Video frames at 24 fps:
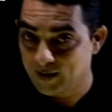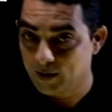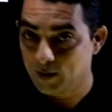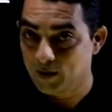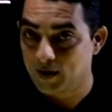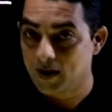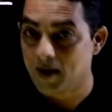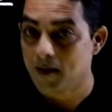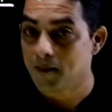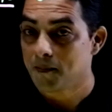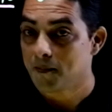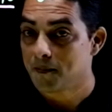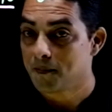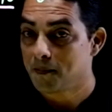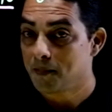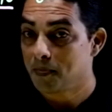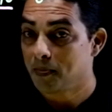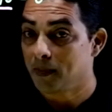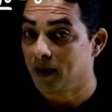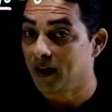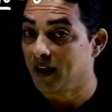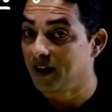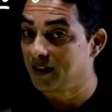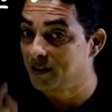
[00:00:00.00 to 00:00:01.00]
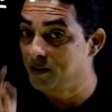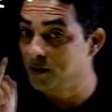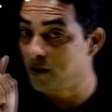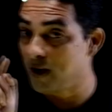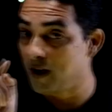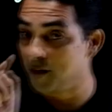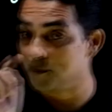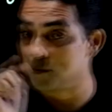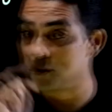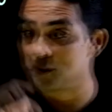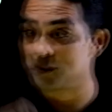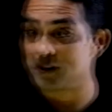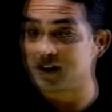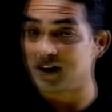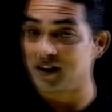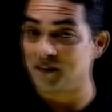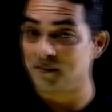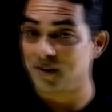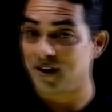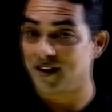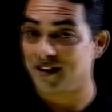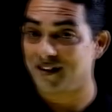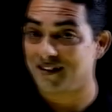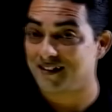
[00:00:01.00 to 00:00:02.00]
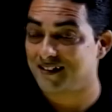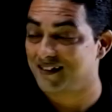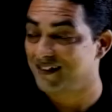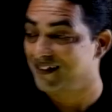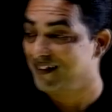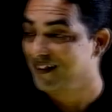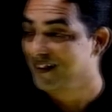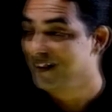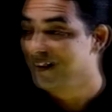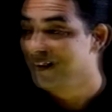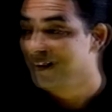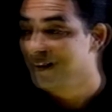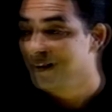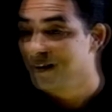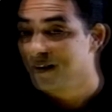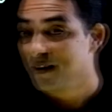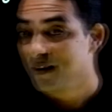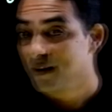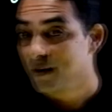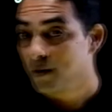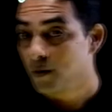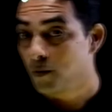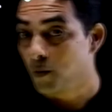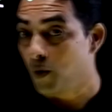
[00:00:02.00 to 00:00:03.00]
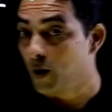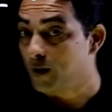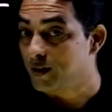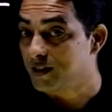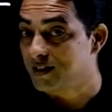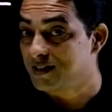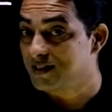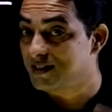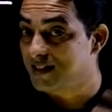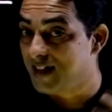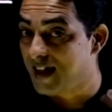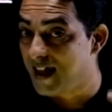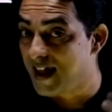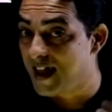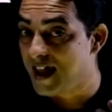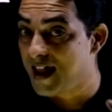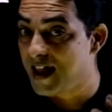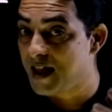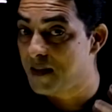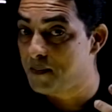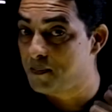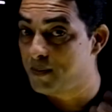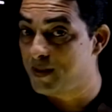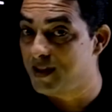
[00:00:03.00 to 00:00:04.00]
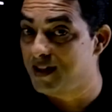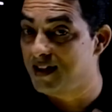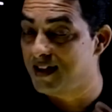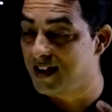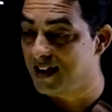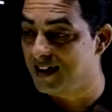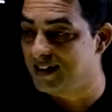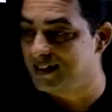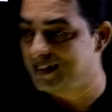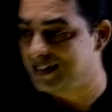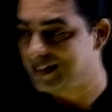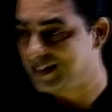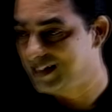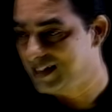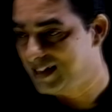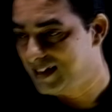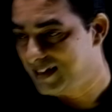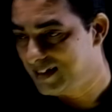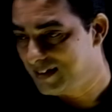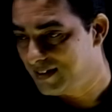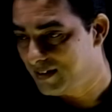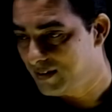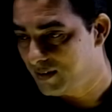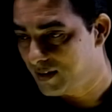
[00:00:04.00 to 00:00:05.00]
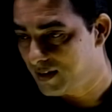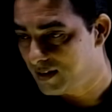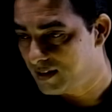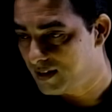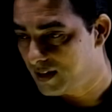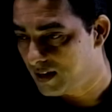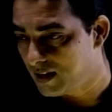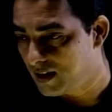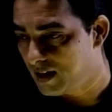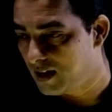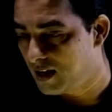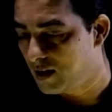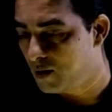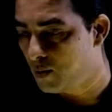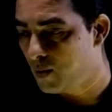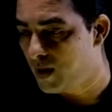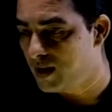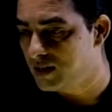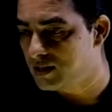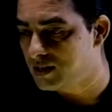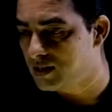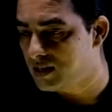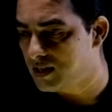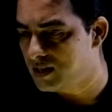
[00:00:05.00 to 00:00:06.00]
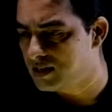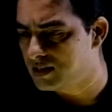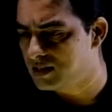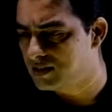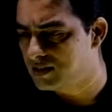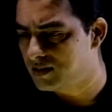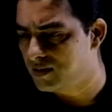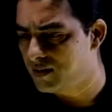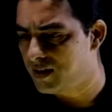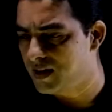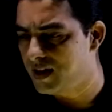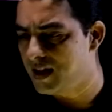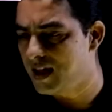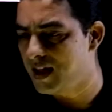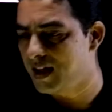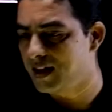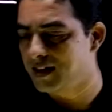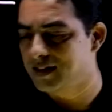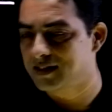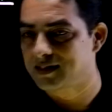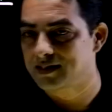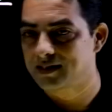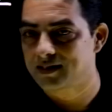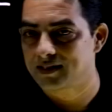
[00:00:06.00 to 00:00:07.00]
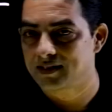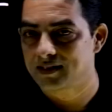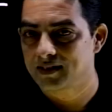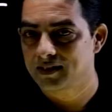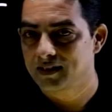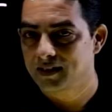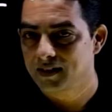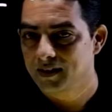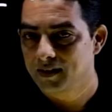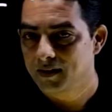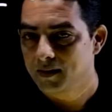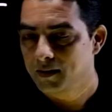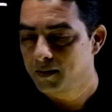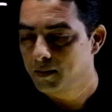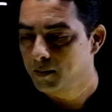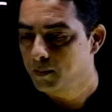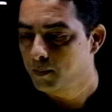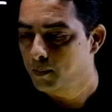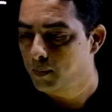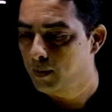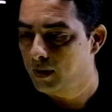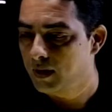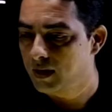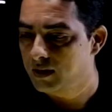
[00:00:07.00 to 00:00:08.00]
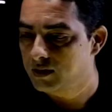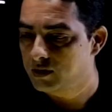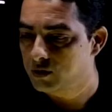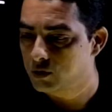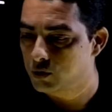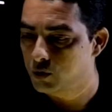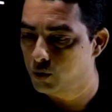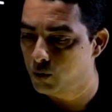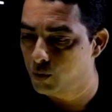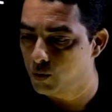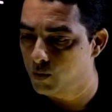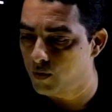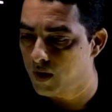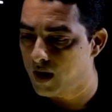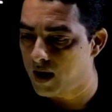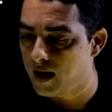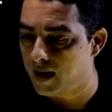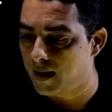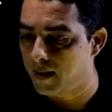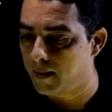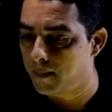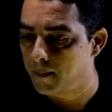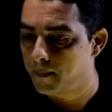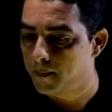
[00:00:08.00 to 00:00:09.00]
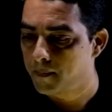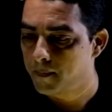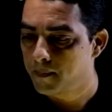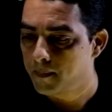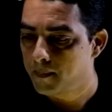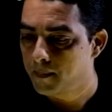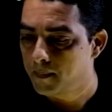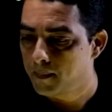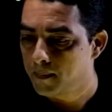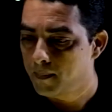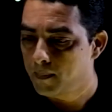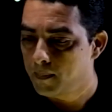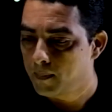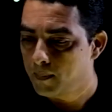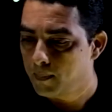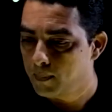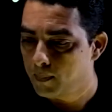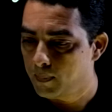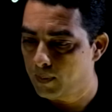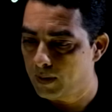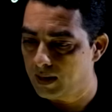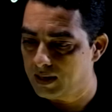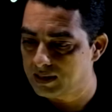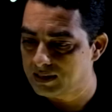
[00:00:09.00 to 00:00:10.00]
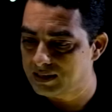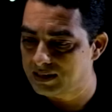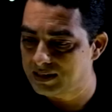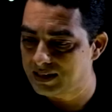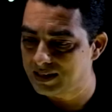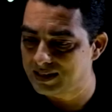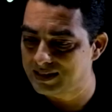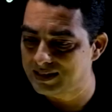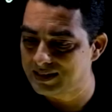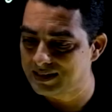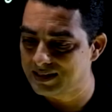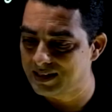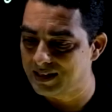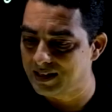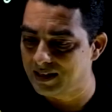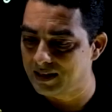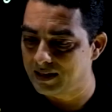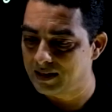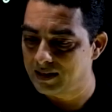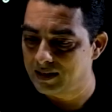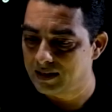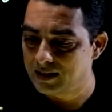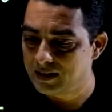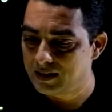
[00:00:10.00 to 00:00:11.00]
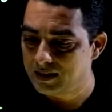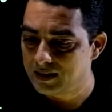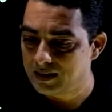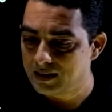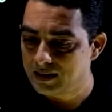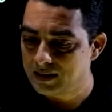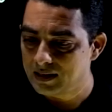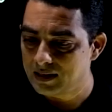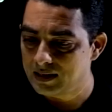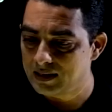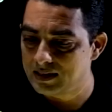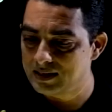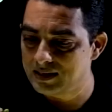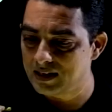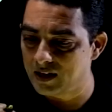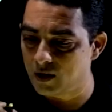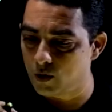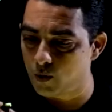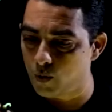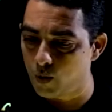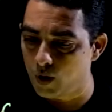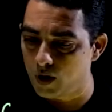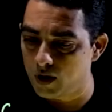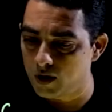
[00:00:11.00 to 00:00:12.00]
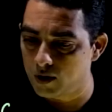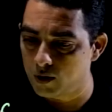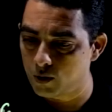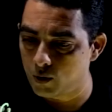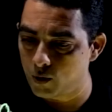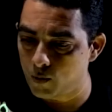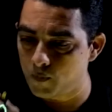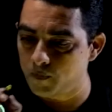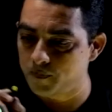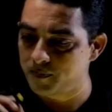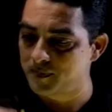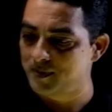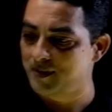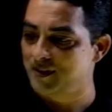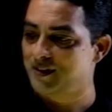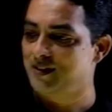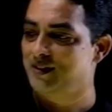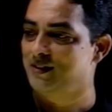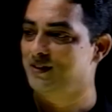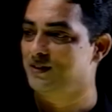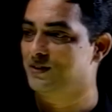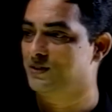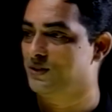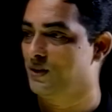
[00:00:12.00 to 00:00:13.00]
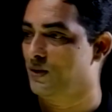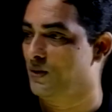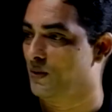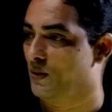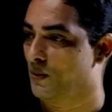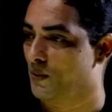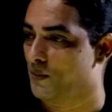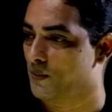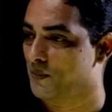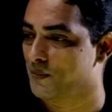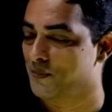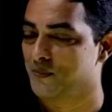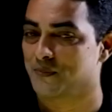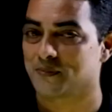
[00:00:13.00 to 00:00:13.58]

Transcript: Okay, and you have to tell me what is a, b and c. Okay, the equation is 3x plus 2y plus 60 is equal to 0.